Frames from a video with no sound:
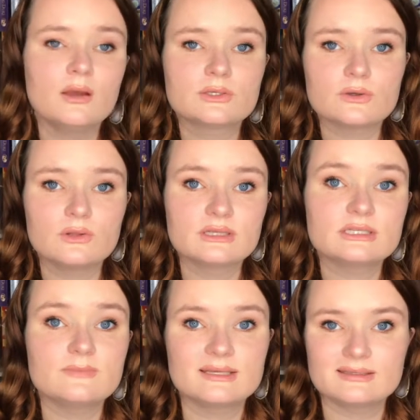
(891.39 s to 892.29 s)
so this
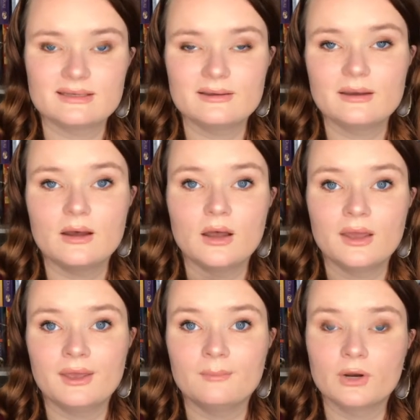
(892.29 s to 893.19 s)
is basically
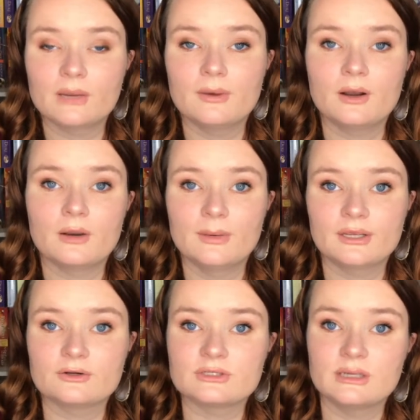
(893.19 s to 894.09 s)
a book about our main
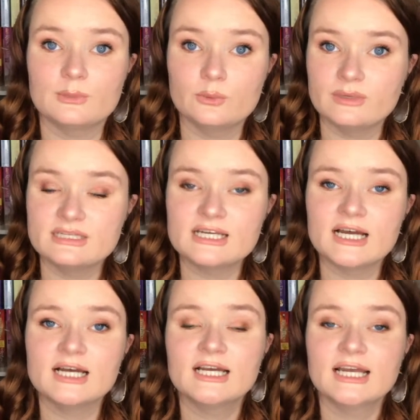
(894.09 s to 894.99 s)
character named
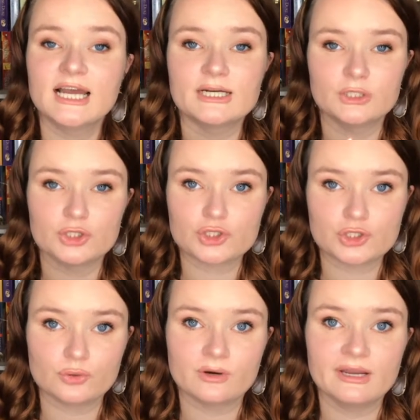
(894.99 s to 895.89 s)
Lupita and her
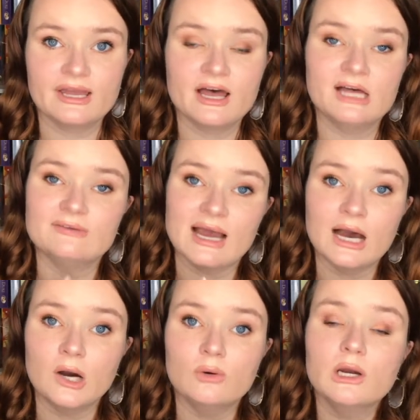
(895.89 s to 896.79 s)
story of
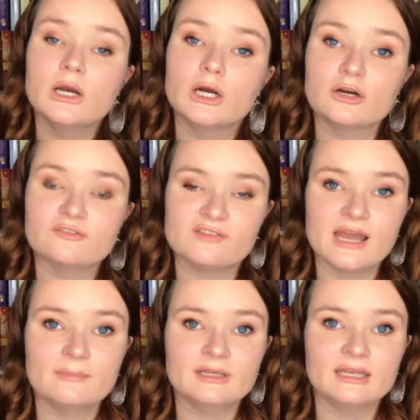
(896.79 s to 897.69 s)
how her
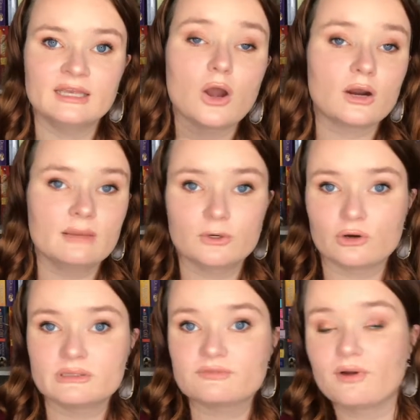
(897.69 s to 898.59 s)
family are
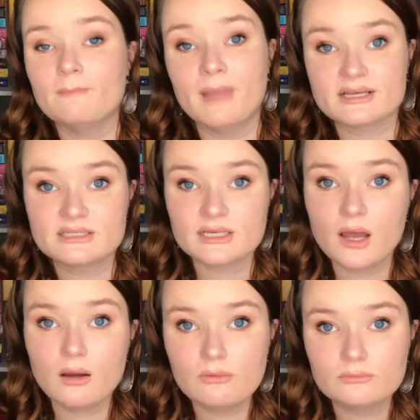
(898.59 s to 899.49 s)
immigrants from
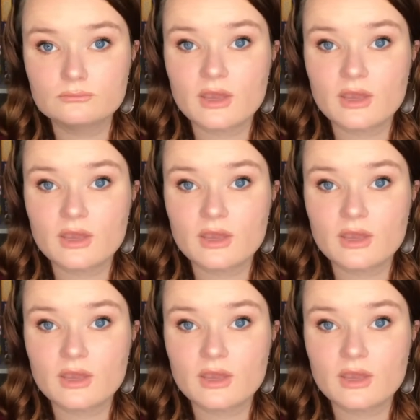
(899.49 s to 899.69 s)
Mexico